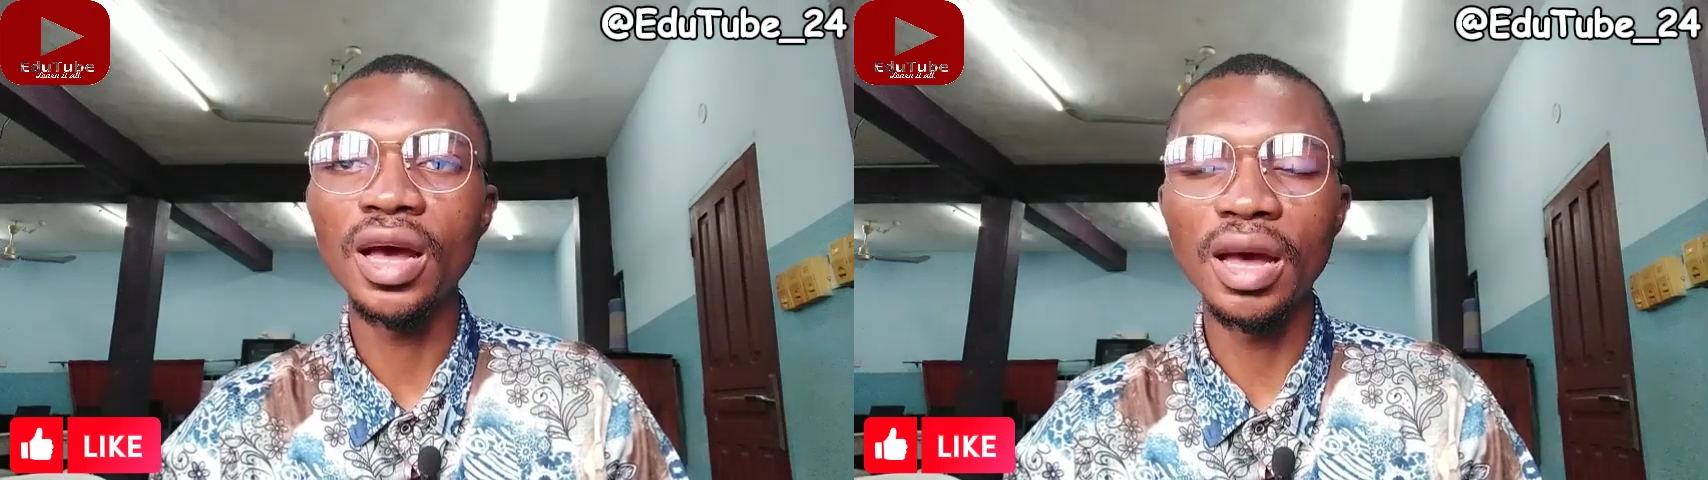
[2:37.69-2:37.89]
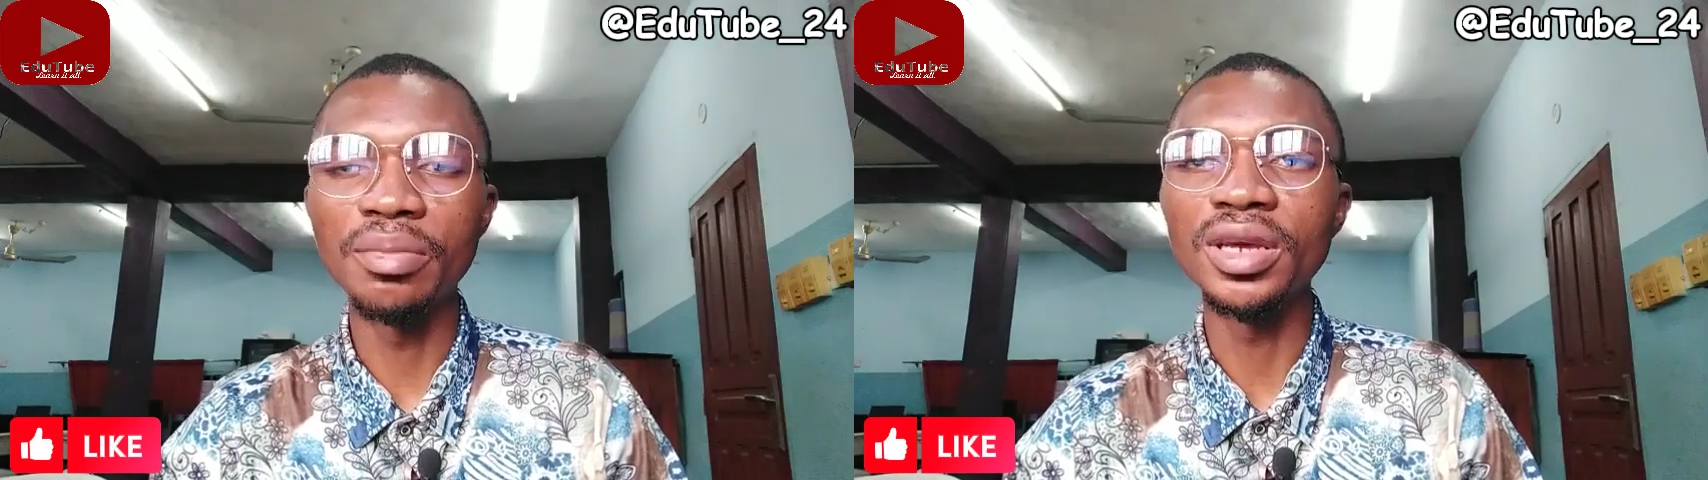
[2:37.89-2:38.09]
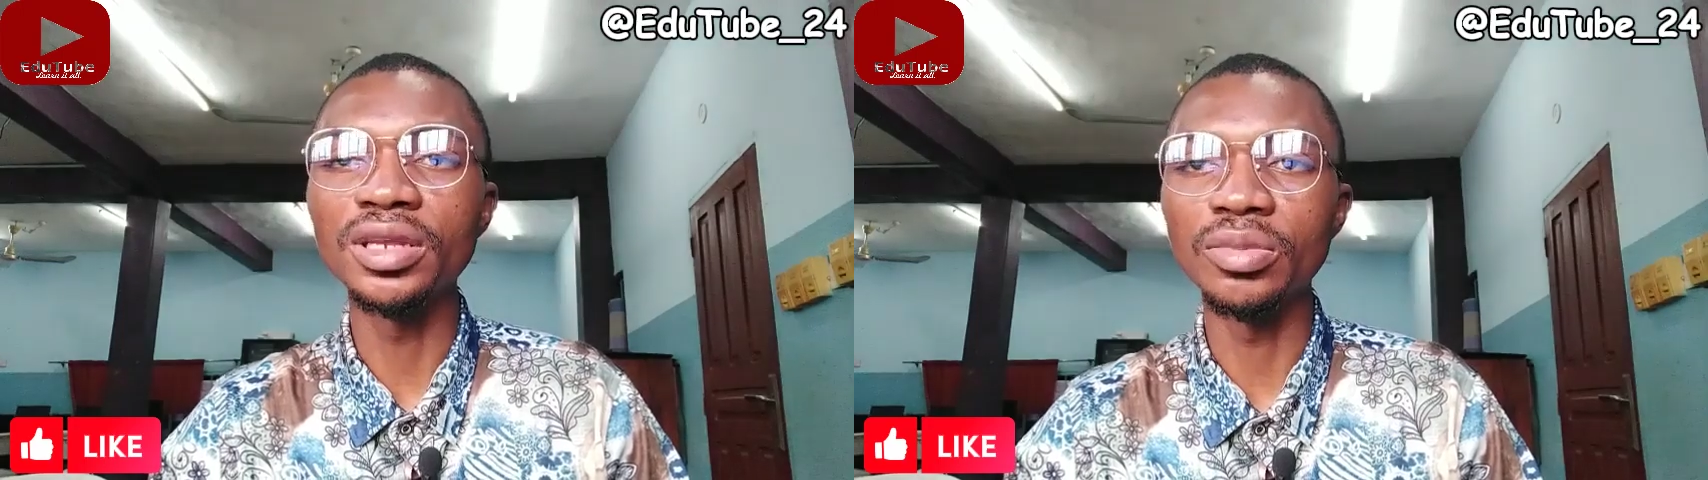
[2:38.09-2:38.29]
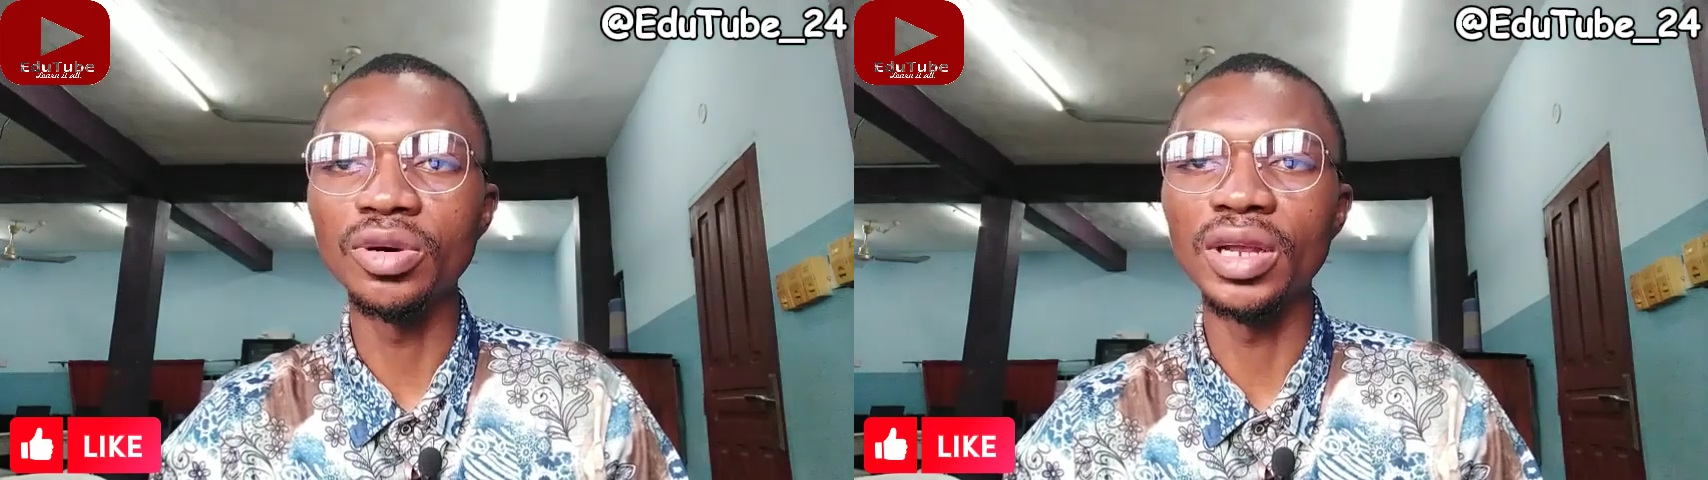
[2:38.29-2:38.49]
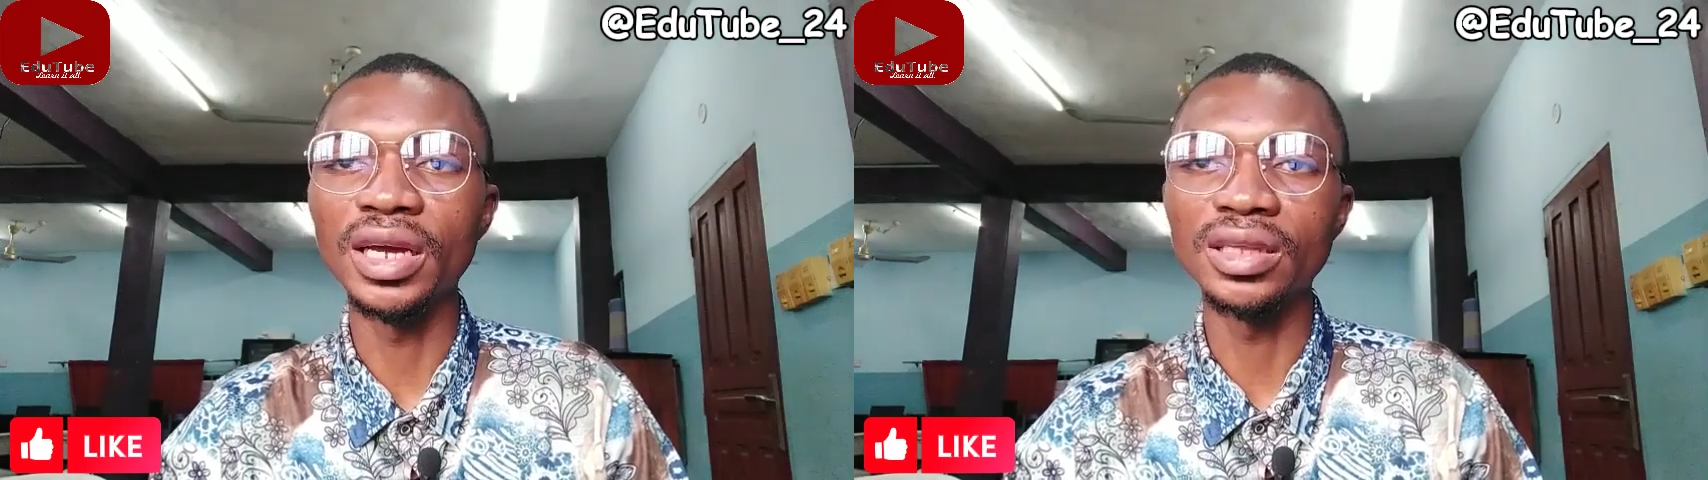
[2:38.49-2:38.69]
and many
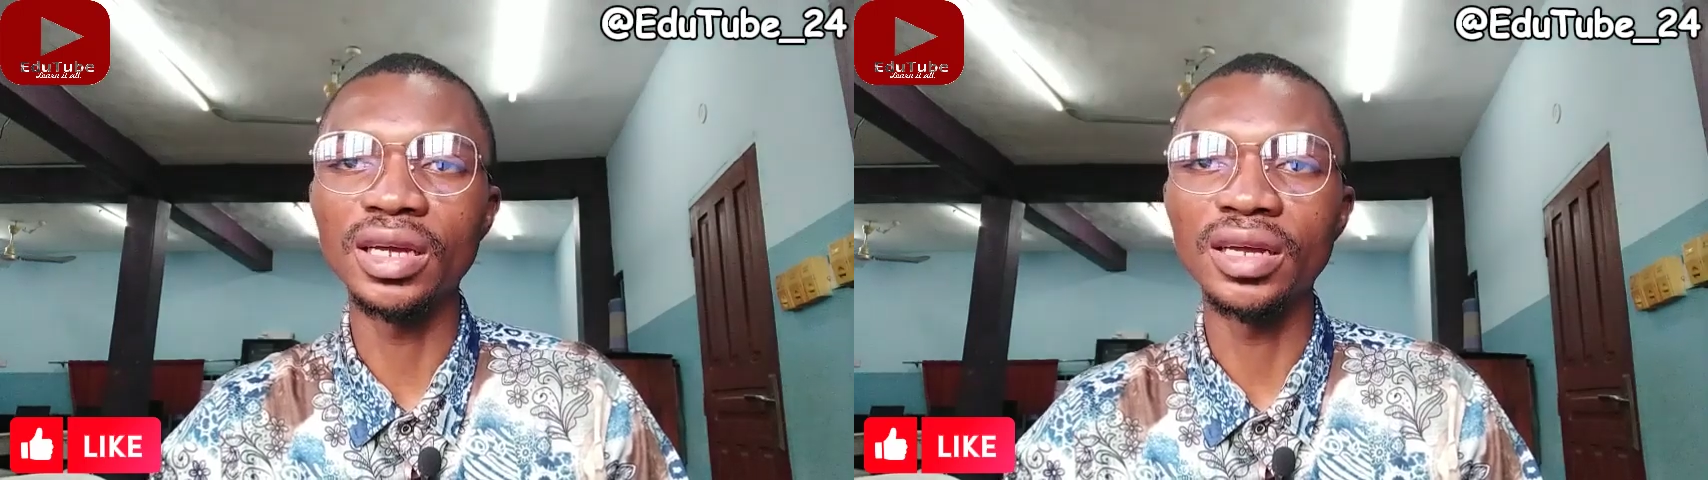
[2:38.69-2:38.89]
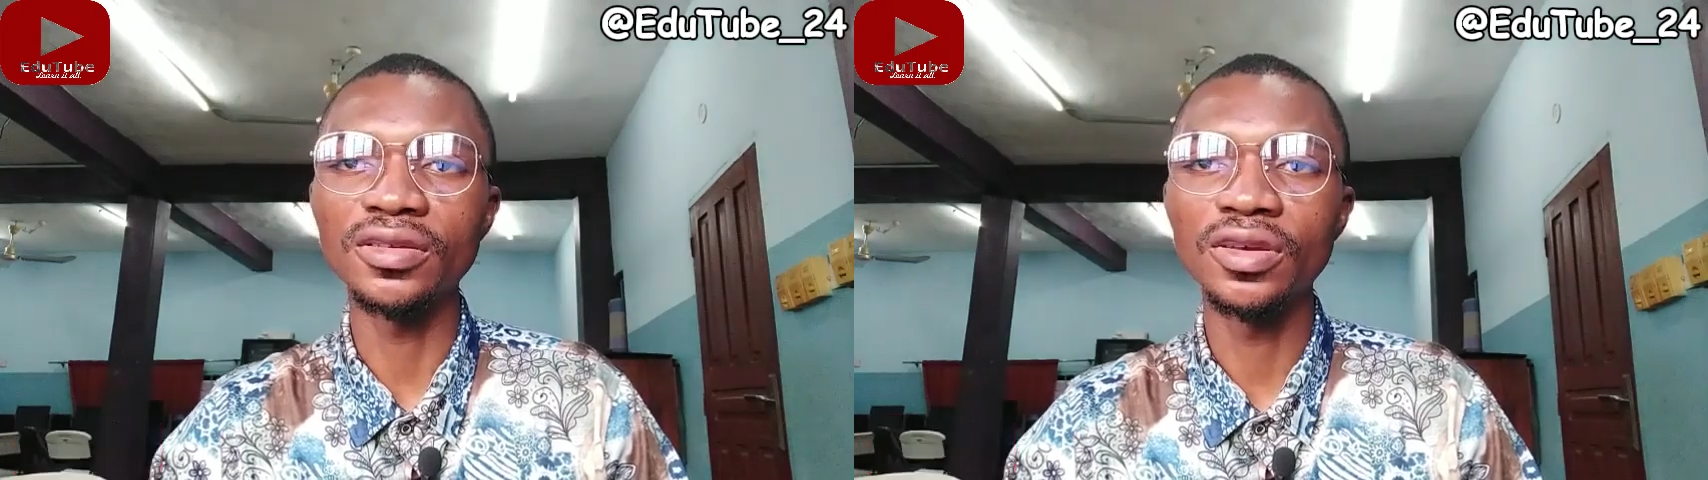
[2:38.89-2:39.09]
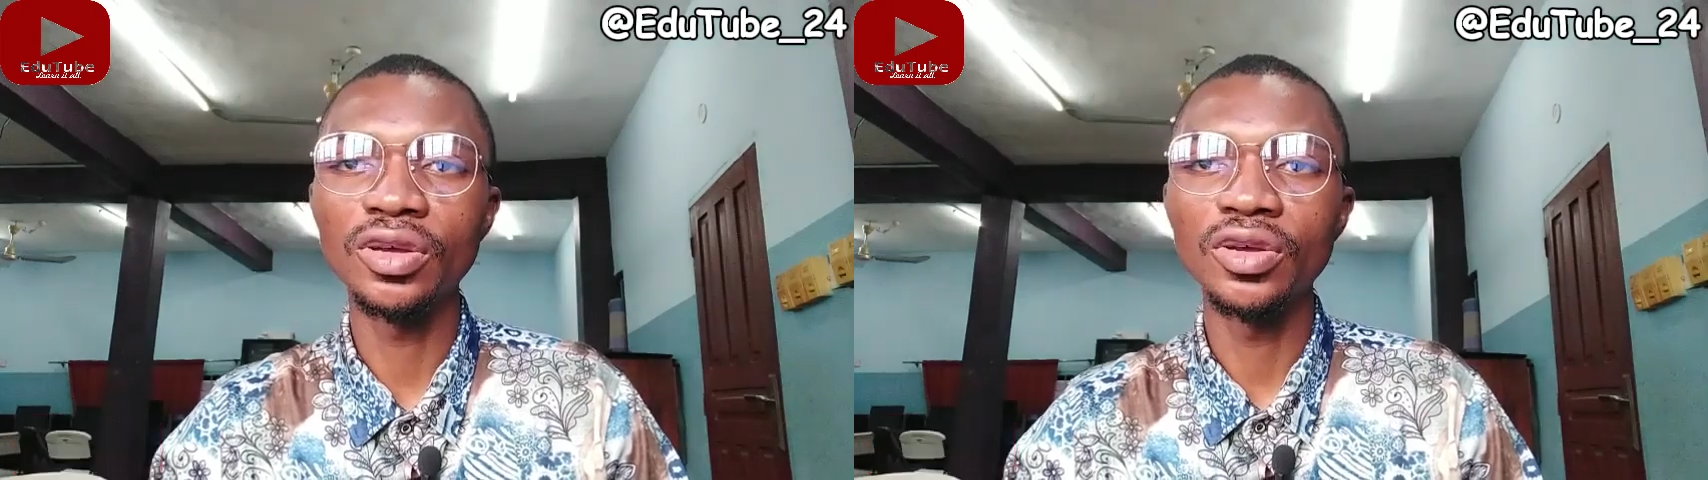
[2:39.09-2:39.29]
more like that.